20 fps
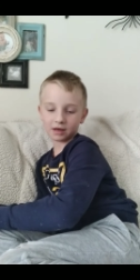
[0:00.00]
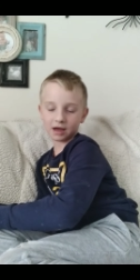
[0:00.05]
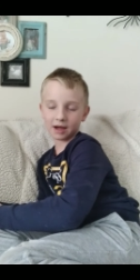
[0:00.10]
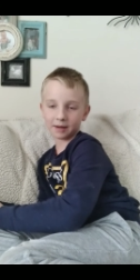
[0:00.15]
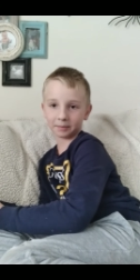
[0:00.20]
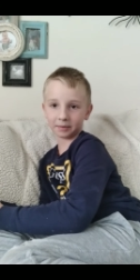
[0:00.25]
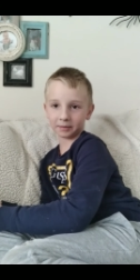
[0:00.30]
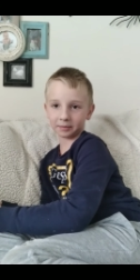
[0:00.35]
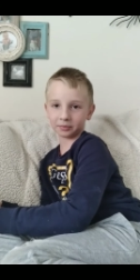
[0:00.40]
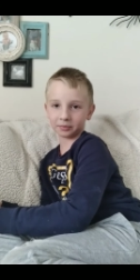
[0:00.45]

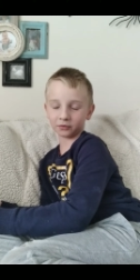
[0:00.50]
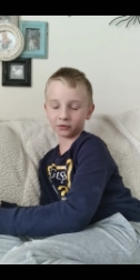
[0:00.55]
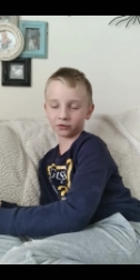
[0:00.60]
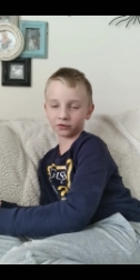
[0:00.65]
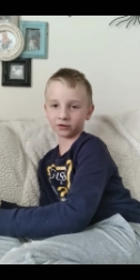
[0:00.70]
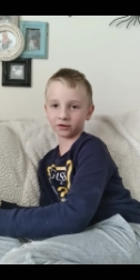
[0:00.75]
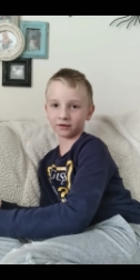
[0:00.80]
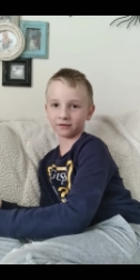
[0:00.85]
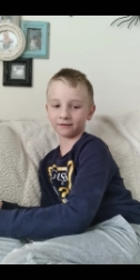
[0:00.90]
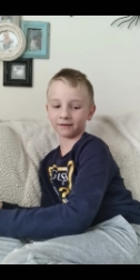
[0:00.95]
Happy
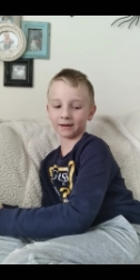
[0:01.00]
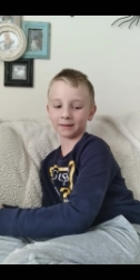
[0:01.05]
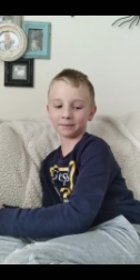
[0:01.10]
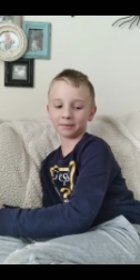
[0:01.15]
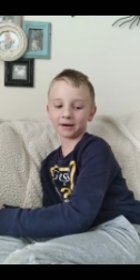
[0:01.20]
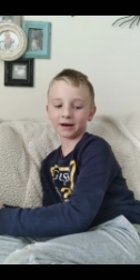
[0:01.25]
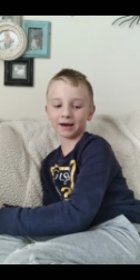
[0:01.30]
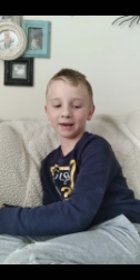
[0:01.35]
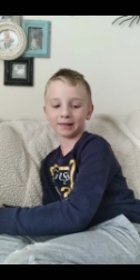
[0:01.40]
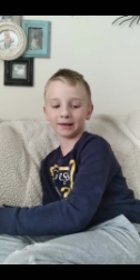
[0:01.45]
birthday, Grandpa.
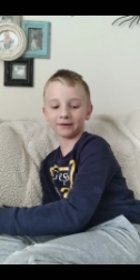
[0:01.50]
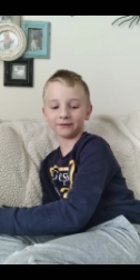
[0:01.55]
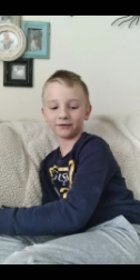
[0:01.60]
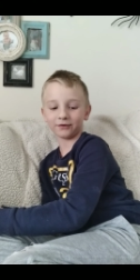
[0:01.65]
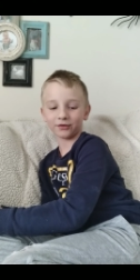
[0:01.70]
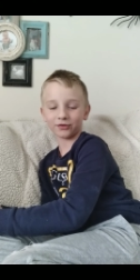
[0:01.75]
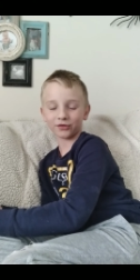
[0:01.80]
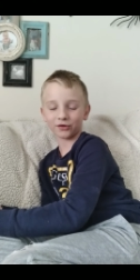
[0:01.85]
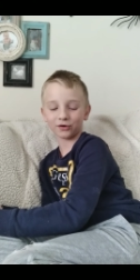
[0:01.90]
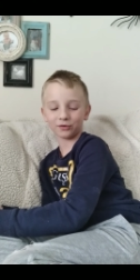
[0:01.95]
I love
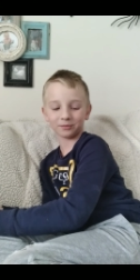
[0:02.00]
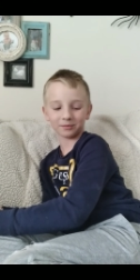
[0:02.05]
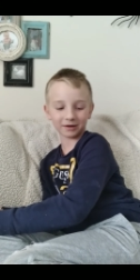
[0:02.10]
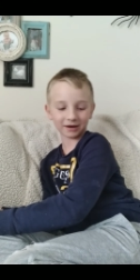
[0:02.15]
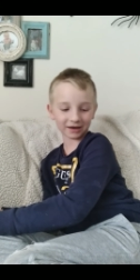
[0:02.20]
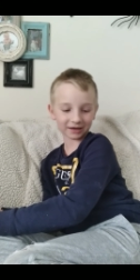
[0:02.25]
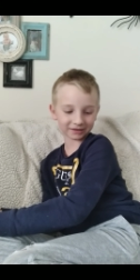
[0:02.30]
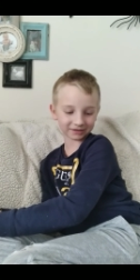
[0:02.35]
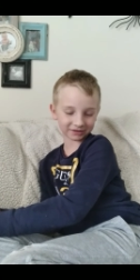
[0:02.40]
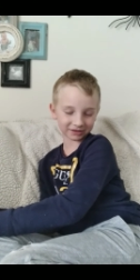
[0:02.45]
you so
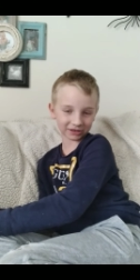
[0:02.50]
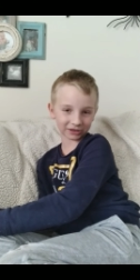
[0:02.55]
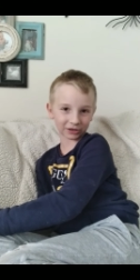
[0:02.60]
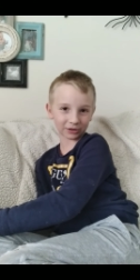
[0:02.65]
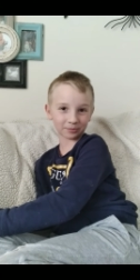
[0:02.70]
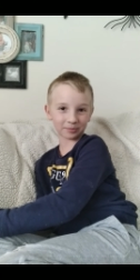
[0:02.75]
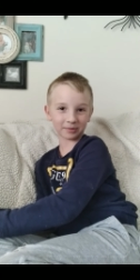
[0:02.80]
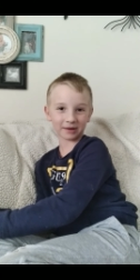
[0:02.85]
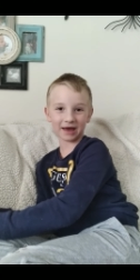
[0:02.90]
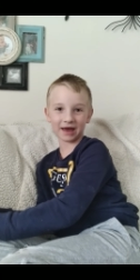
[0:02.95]
much. You're the
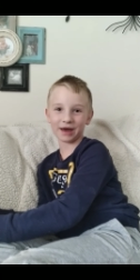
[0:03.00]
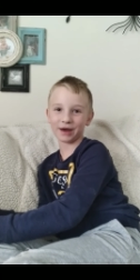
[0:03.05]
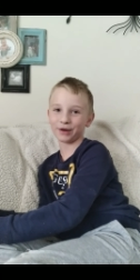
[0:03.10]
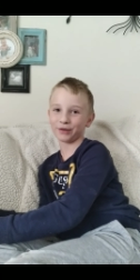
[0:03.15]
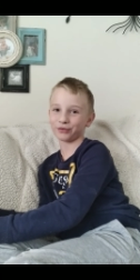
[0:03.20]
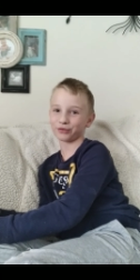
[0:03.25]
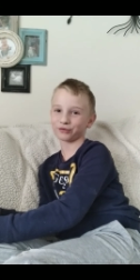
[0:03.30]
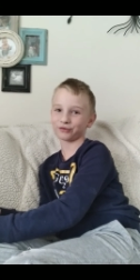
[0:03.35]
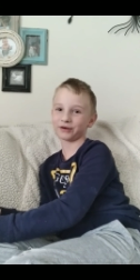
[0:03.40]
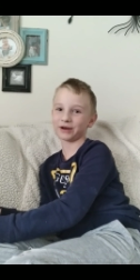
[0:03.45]

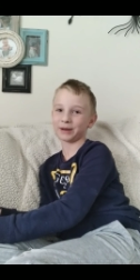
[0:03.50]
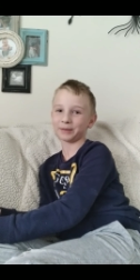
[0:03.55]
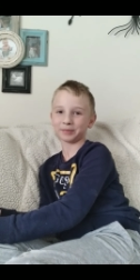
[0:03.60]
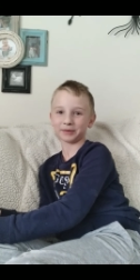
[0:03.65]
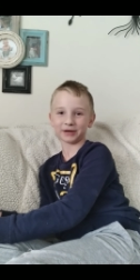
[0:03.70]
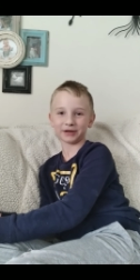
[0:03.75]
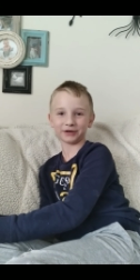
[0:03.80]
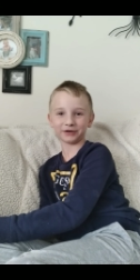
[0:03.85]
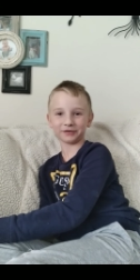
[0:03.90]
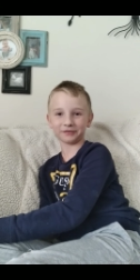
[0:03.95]
best
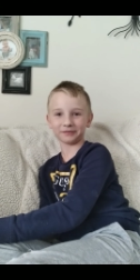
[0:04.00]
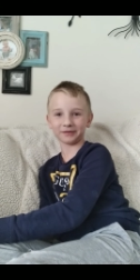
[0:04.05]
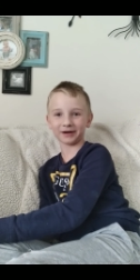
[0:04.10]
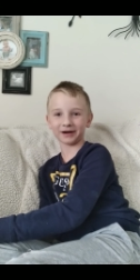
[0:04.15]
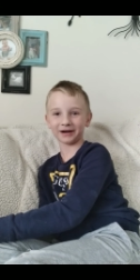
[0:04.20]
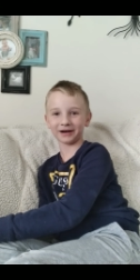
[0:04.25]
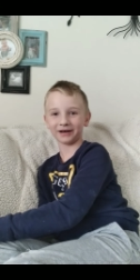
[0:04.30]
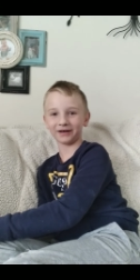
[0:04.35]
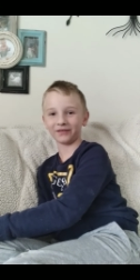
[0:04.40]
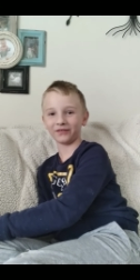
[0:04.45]
Grandpa in the
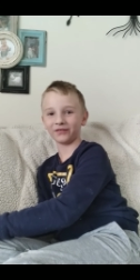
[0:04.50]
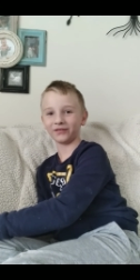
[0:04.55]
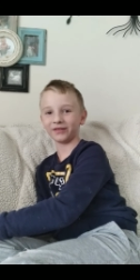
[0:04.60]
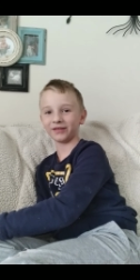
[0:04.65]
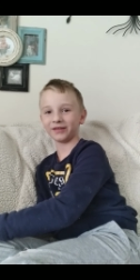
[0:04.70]
world.